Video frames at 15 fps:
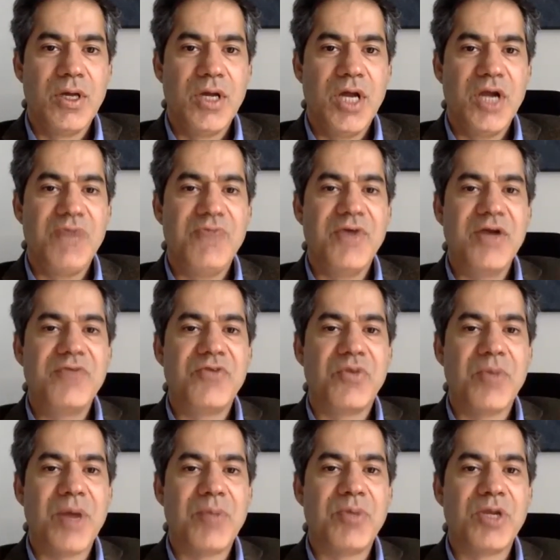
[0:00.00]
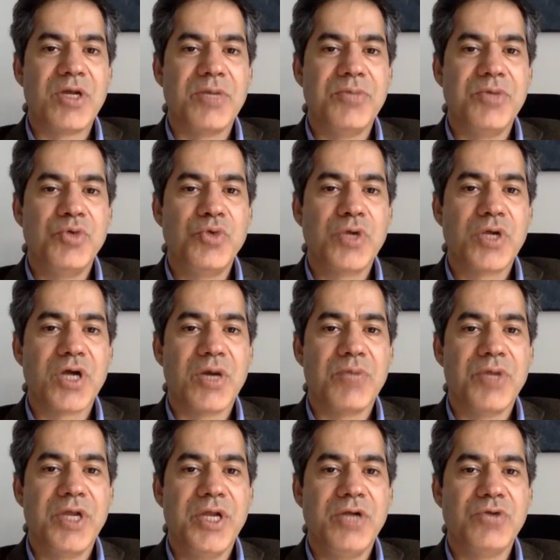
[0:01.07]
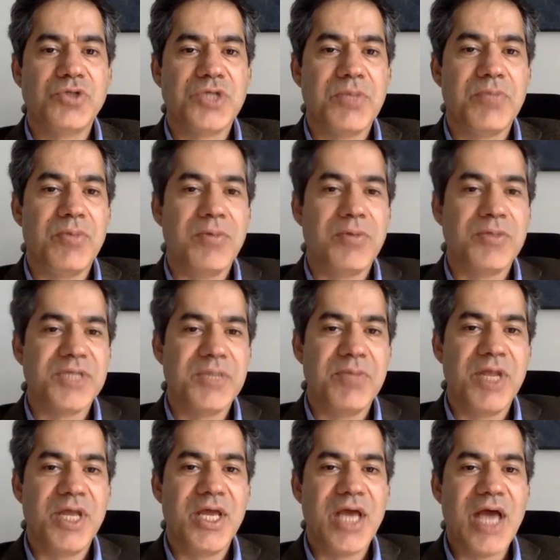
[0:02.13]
It went from Apple Computer Company to simply